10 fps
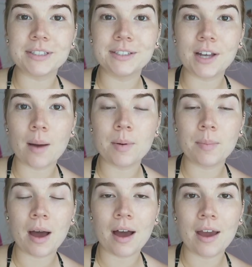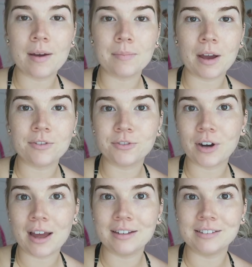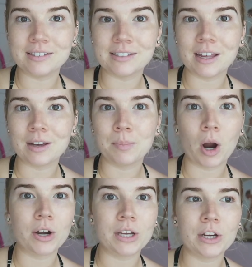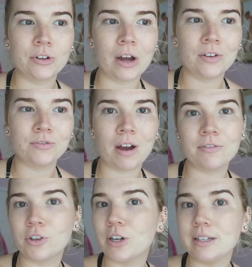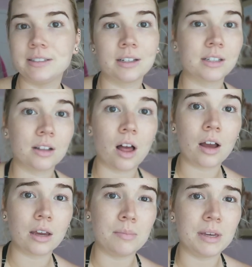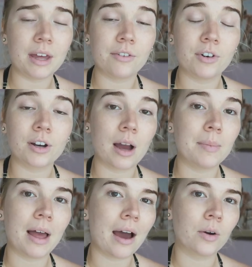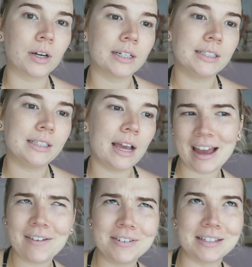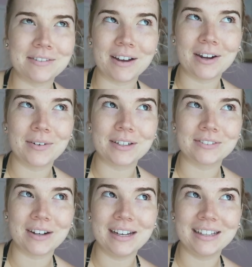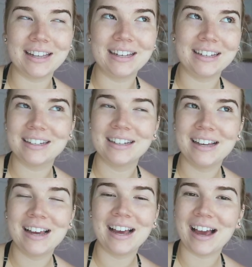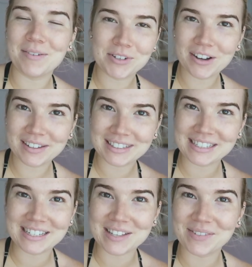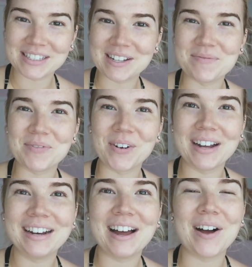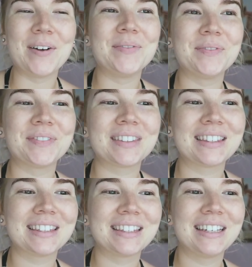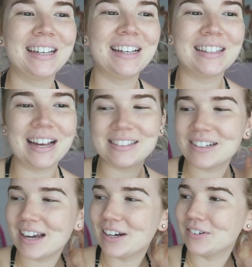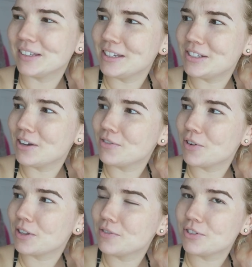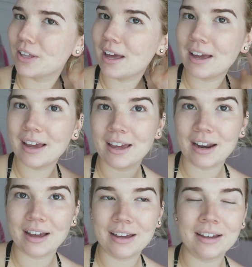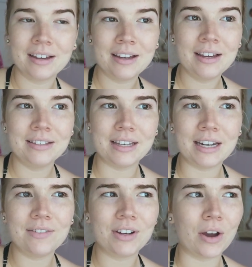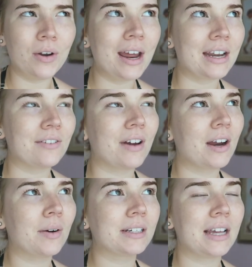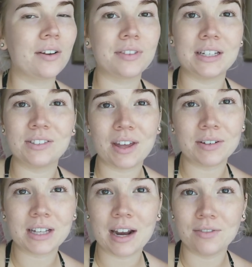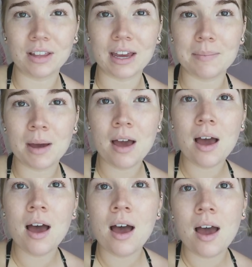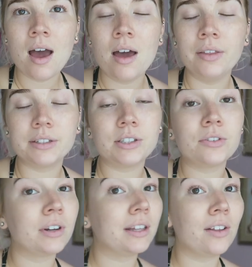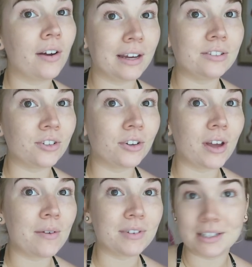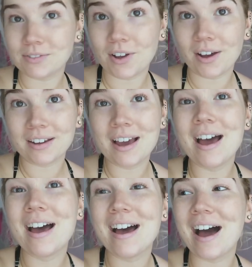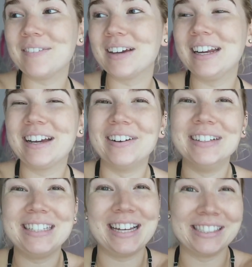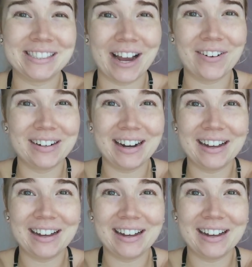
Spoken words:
stop by my friend's like party around 5:30, 6 o'clock, and be there for a couple hours. I have to see fireworks, right? Like, I'm sure I'll get to see them at some point. Last year I had a really chill 4th of July, and I didn't even go to any fireworks, I don't think, so that was kind of lame. This is a really long intro clip for this vlog. I'm gonna go and take a shower